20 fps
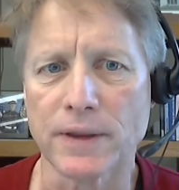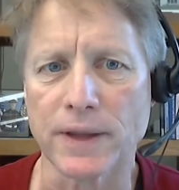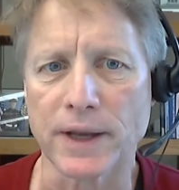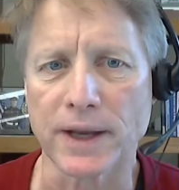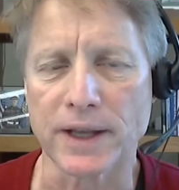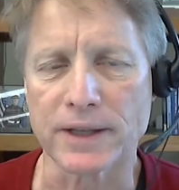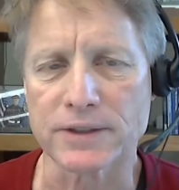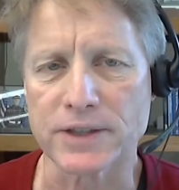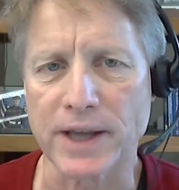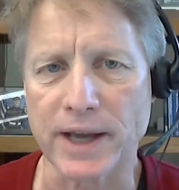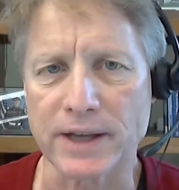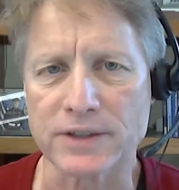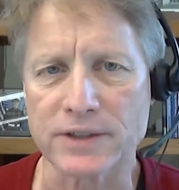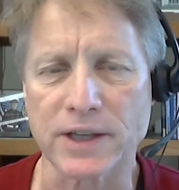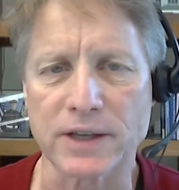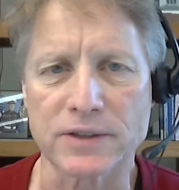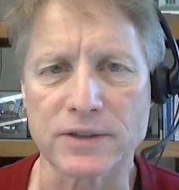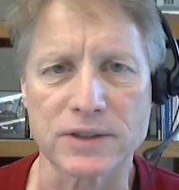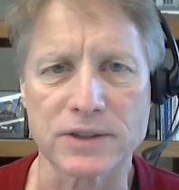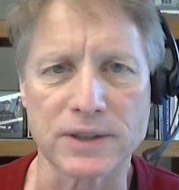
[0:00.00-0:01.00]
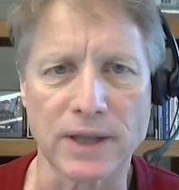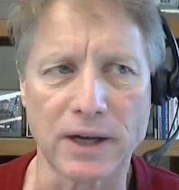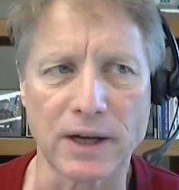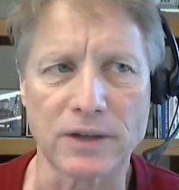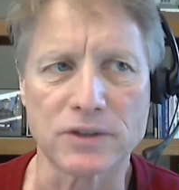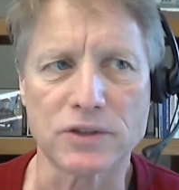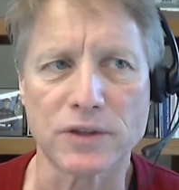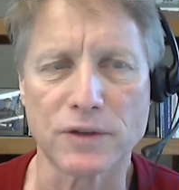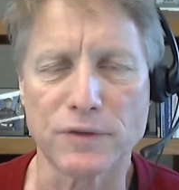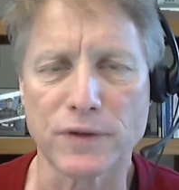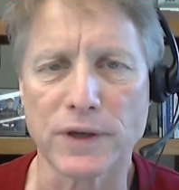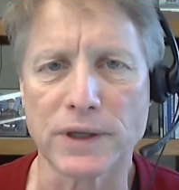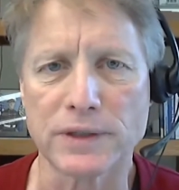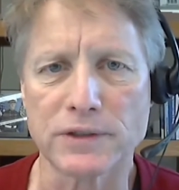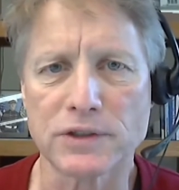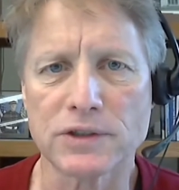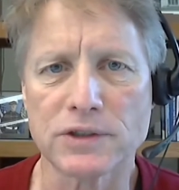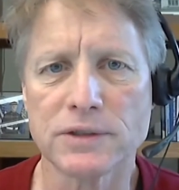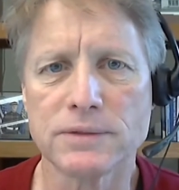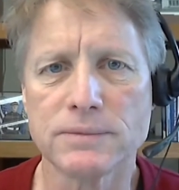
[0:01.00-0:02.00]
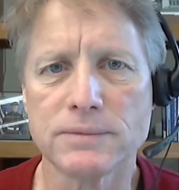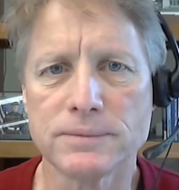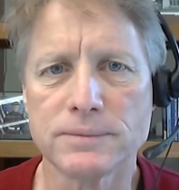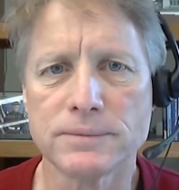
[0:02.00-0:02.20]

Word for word: that has access and knowledge of the funds.